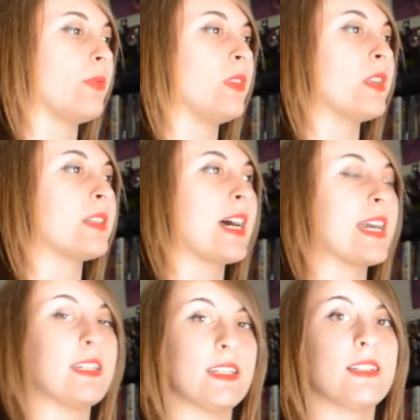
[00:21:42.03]
the
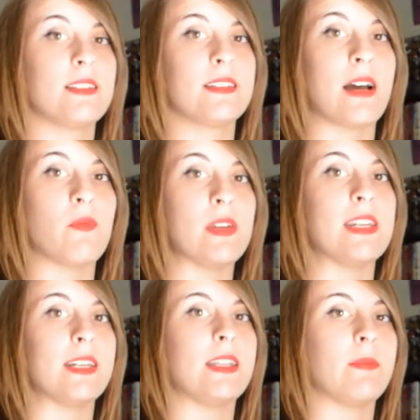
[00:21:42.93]
tightness that we
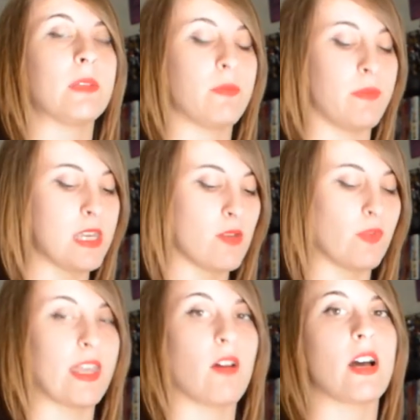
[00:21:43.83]
needed them to be
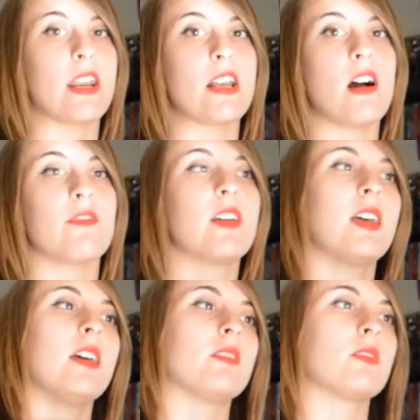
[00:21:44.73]
without cutting
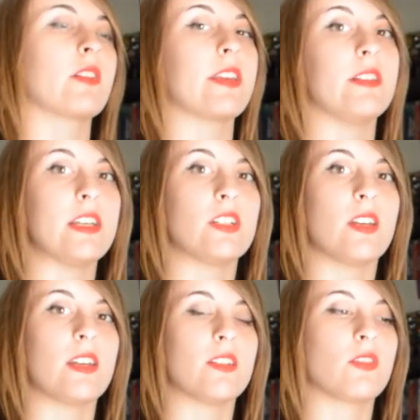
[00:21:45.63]
off the circulation
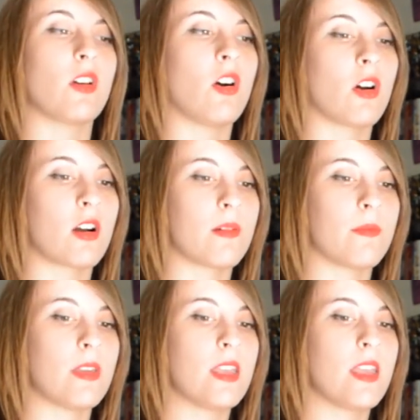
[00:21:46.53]
in his
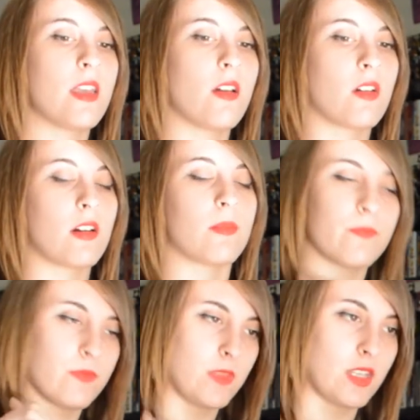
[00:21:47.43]
arm or
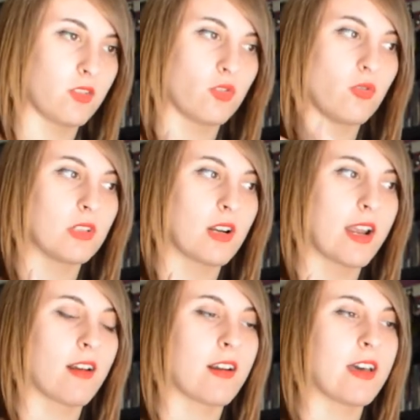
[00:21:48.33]
his shoulder
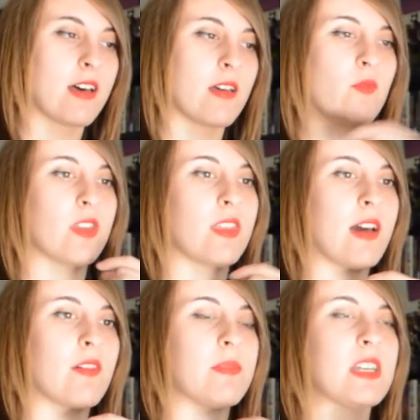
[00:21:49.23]
area, and
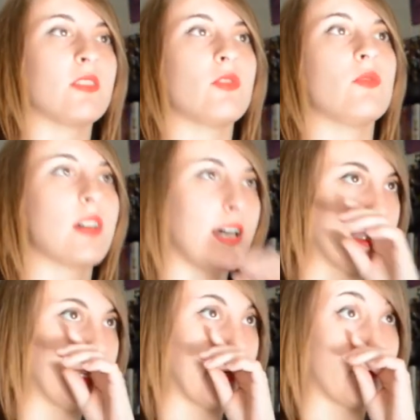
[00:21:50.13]
without it being too
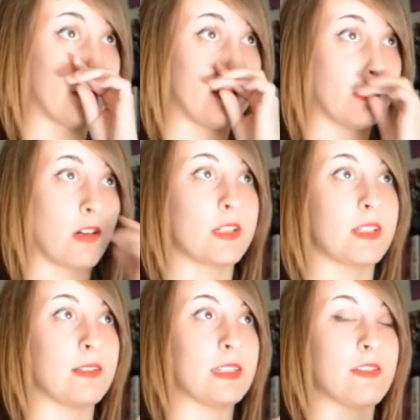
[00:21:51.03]
tight that it would start
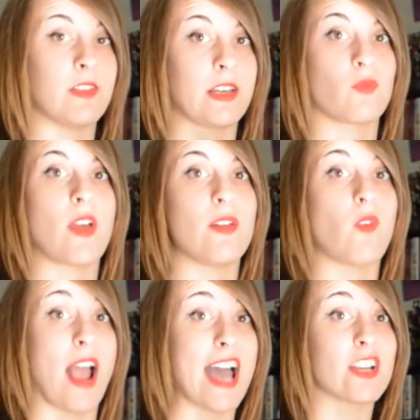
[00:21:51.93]
to leave like a red
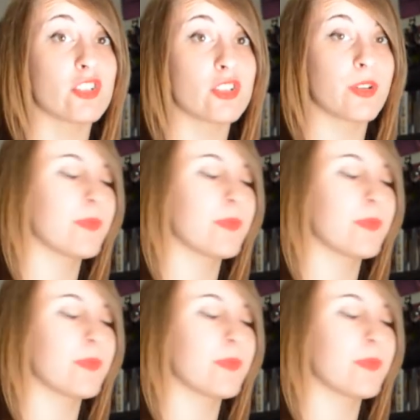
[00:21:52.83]
rash.